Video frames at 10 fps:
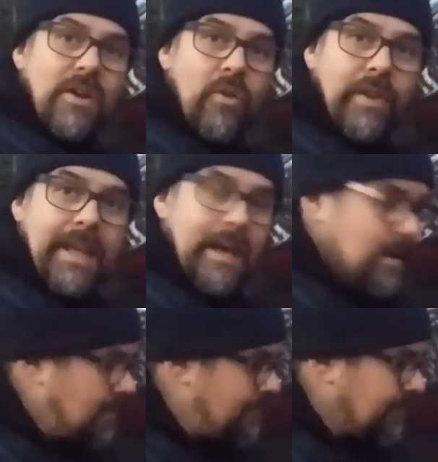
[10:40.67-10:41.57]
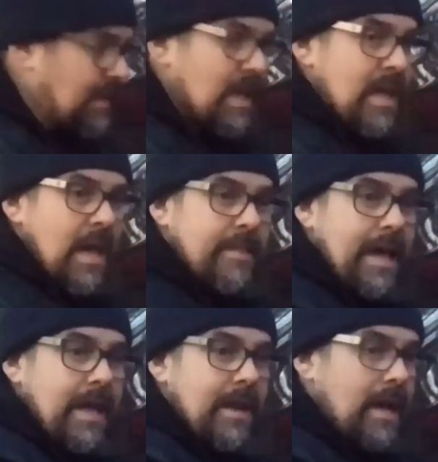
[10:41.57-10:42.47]
it on here, and
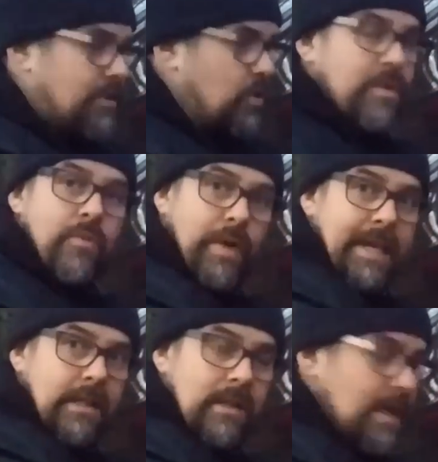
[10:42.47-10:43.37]
then I took the wheel